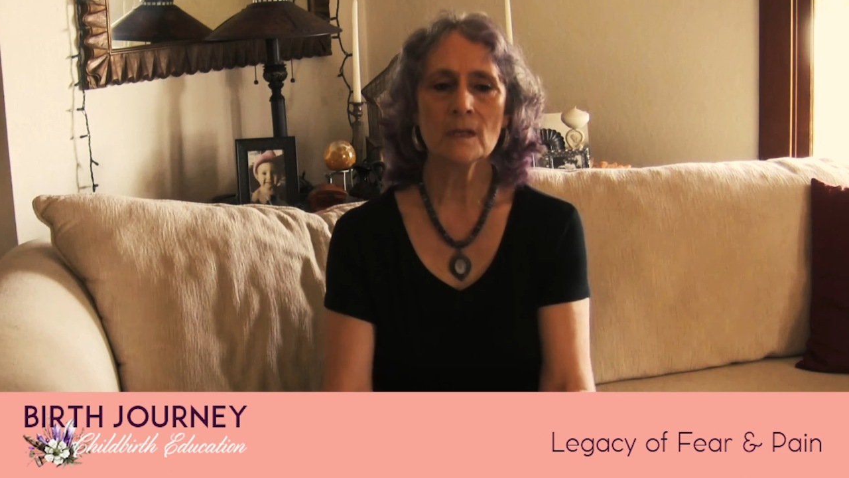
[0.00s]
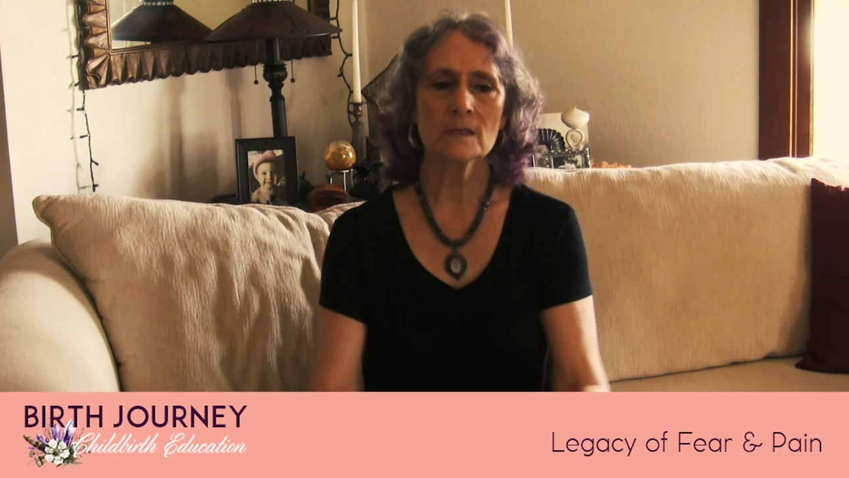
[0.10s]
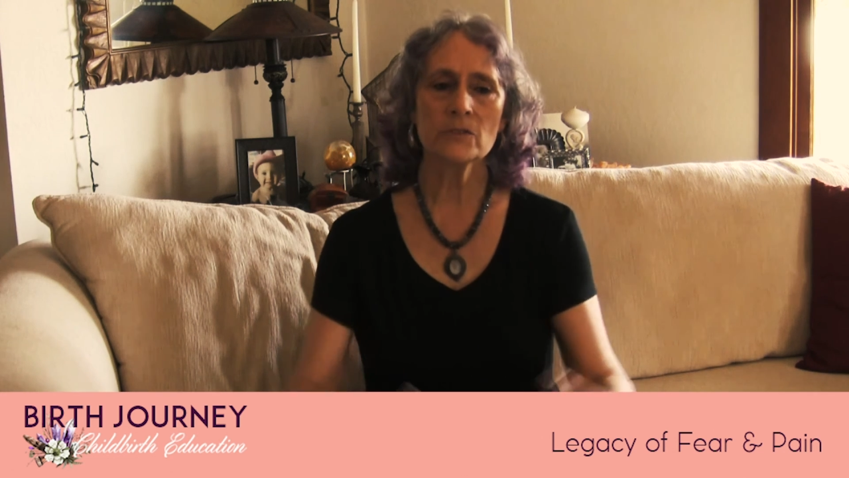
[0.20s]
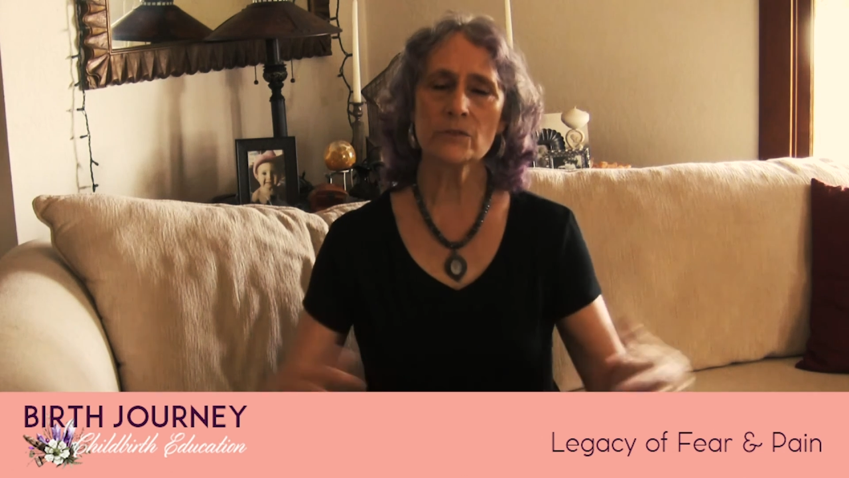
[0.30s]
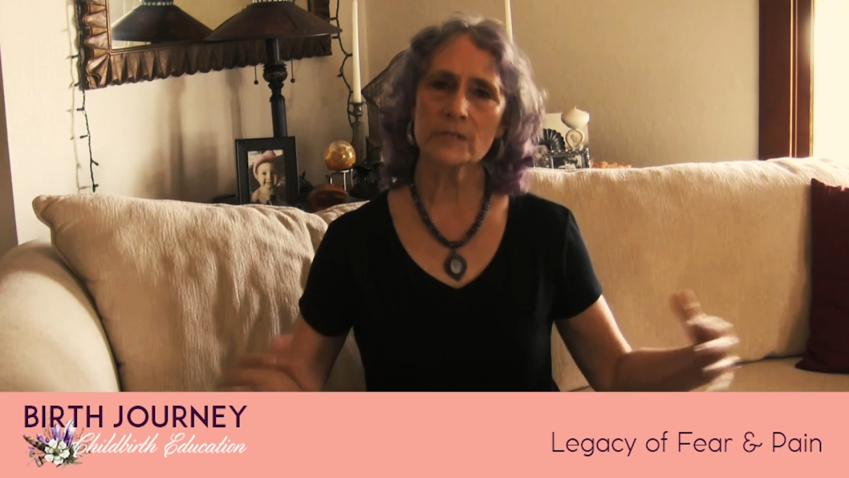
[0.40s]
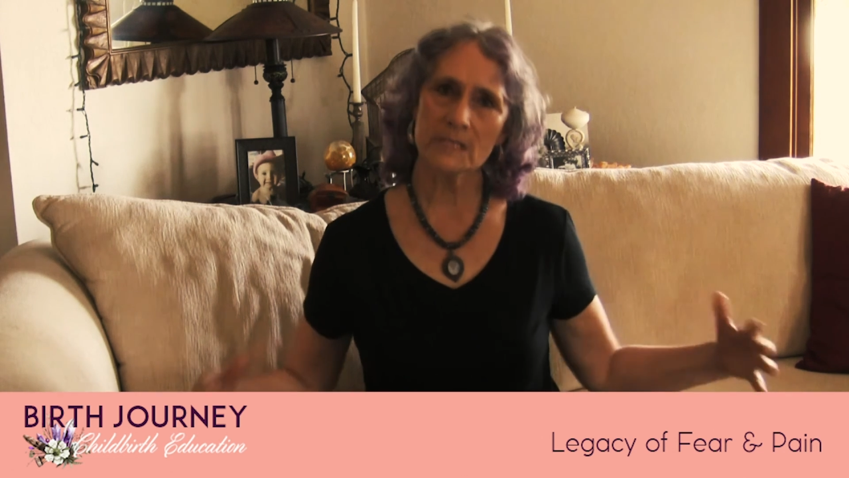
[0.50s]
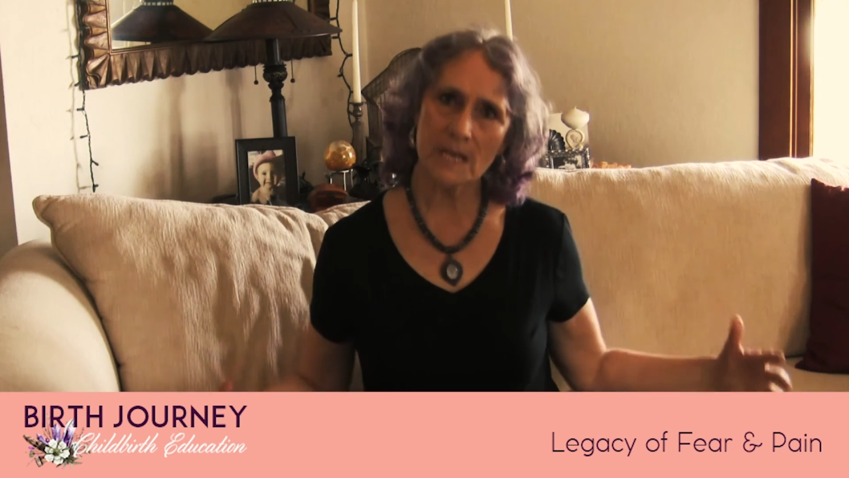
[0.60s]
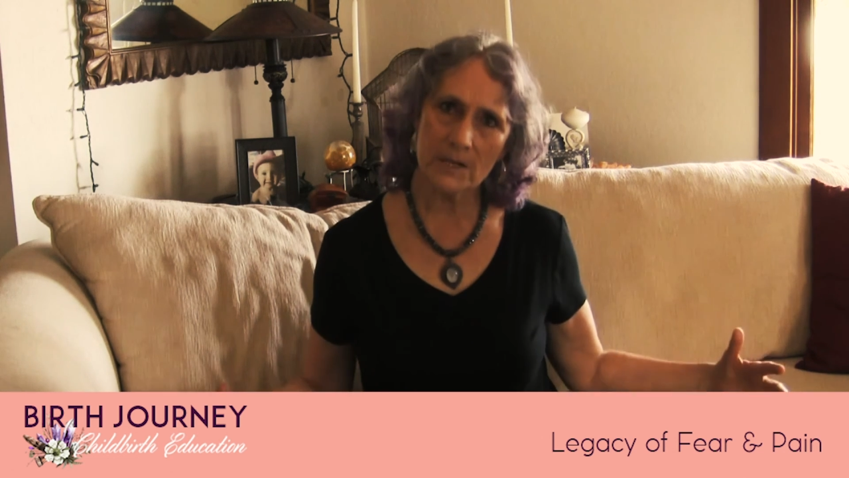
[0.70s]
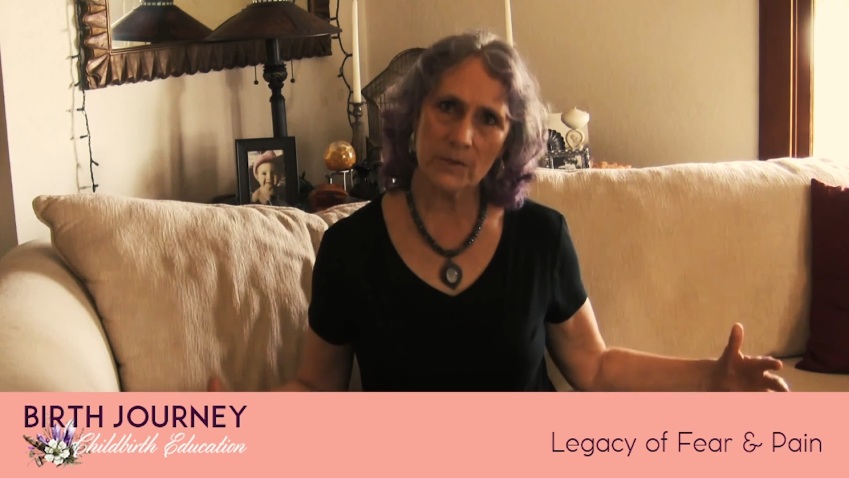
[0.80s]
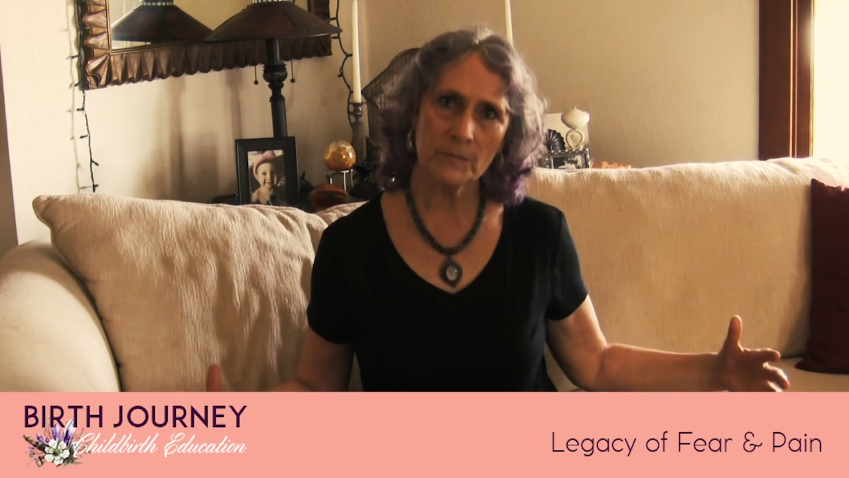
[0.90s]
It's your
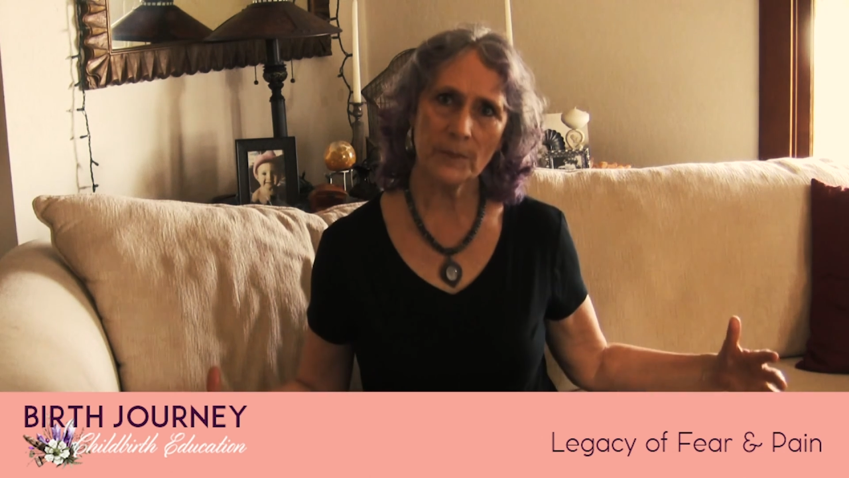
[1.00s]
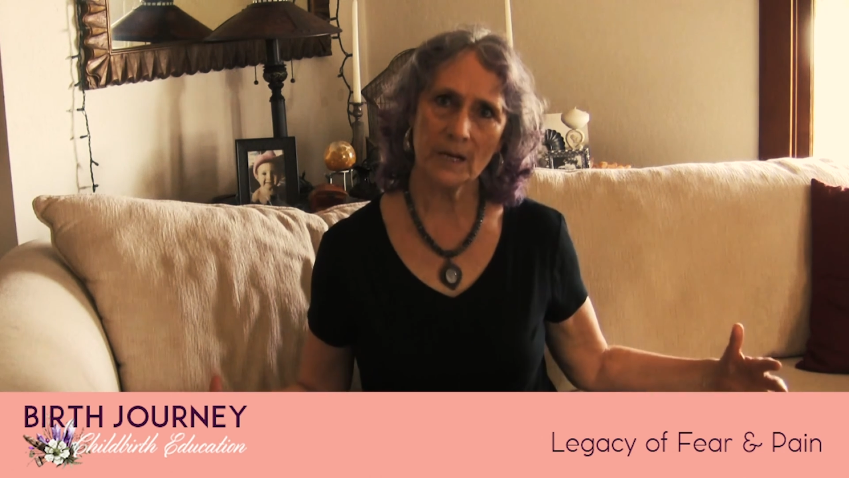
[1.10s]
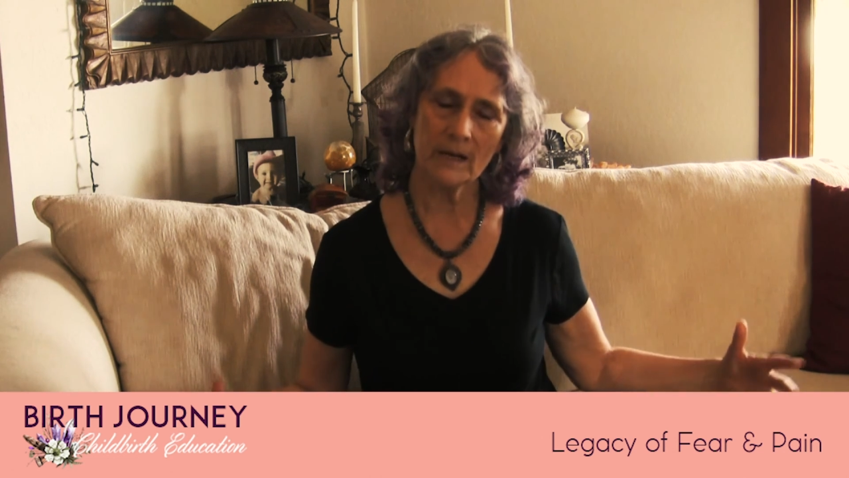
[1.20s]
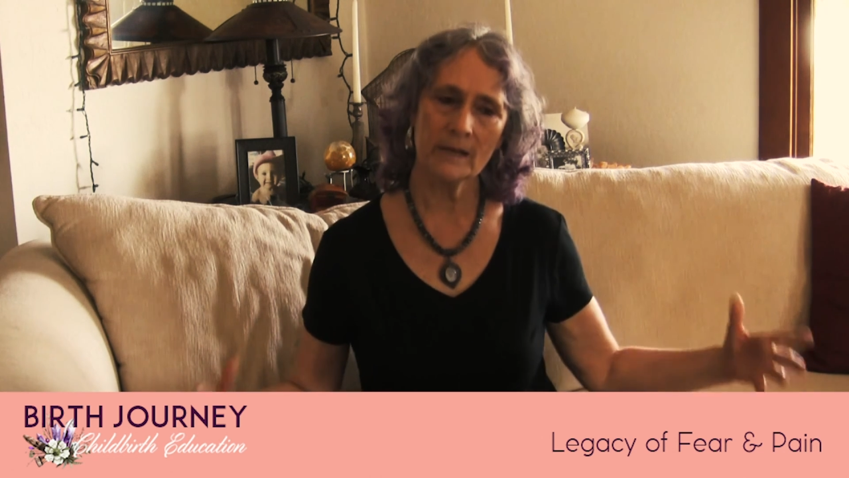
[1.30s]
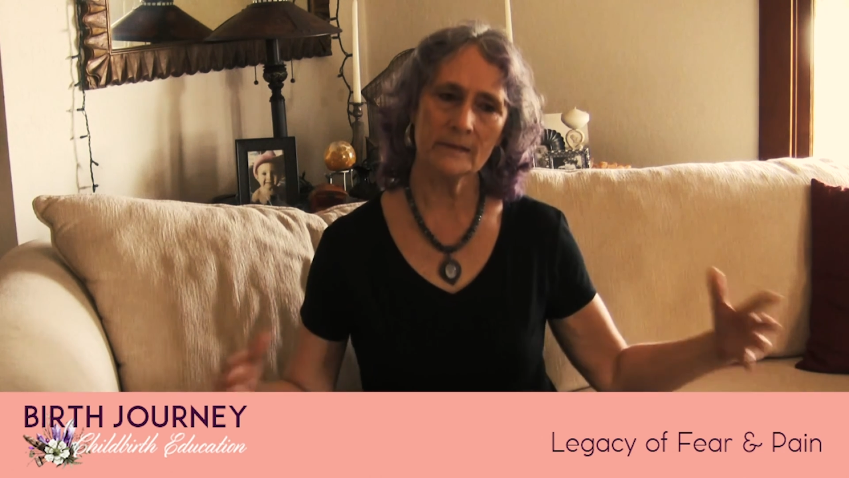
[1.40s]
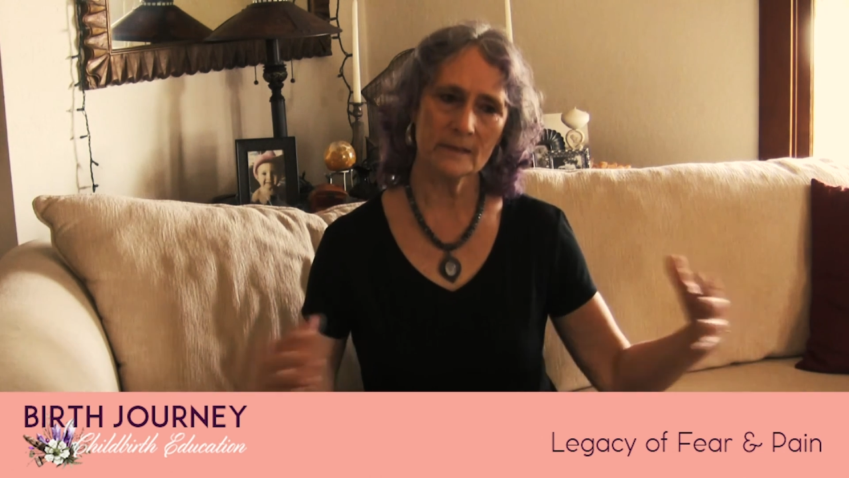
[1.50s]
sacred pod